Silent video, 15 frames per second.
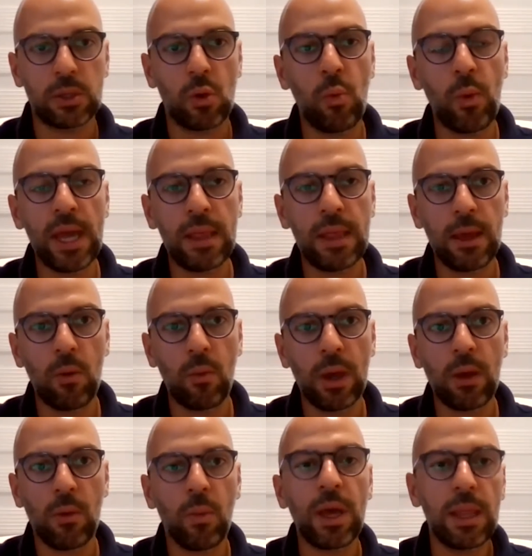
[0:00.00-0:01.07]
So we
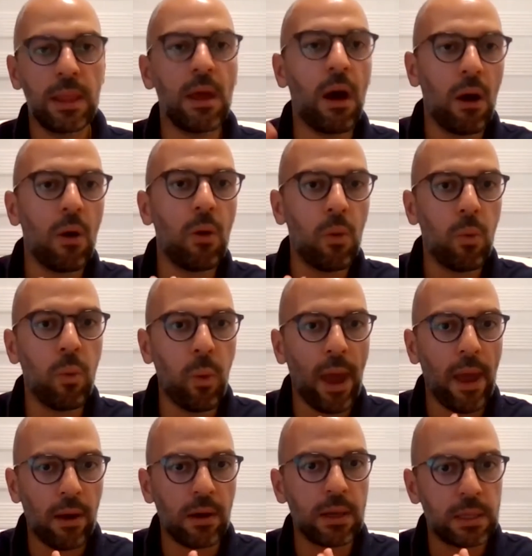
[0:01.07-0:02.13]
know
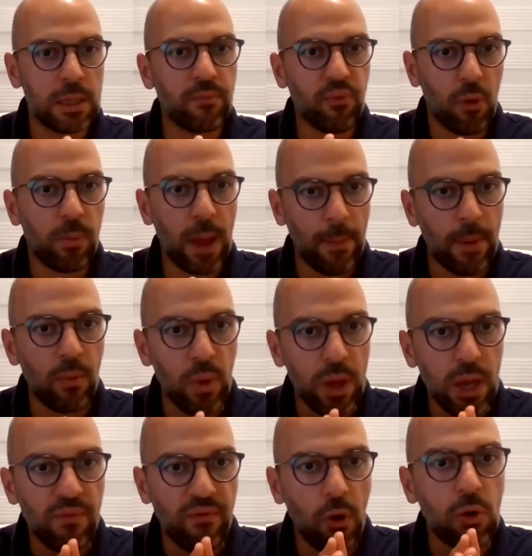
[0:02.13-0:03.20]
where is the problem and
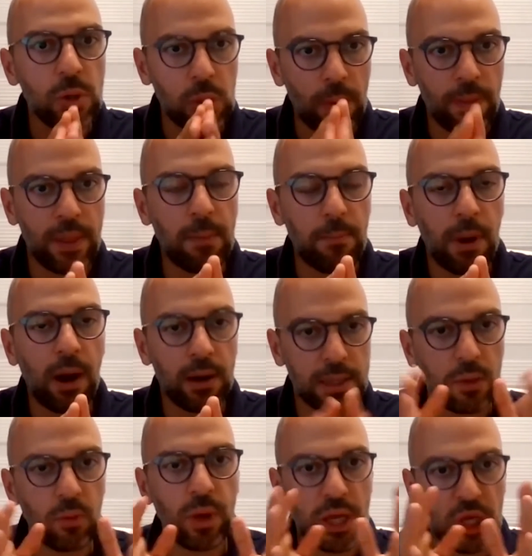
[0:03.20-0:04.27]
we focus on that part
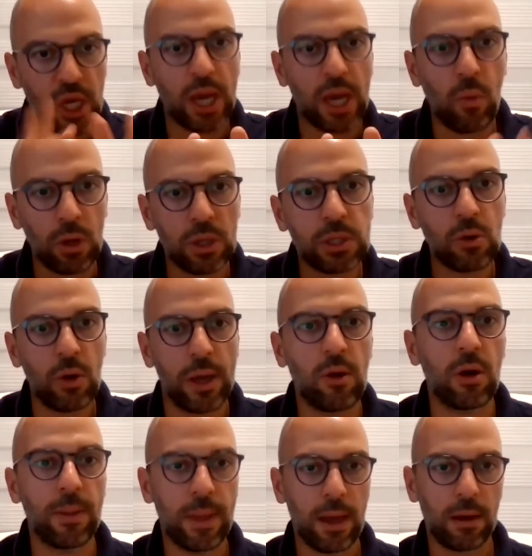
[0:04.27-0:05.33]
and we check what's going
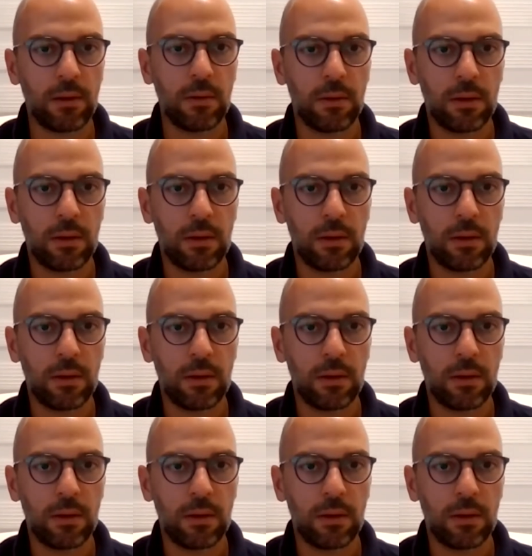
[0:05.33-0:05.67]
on there.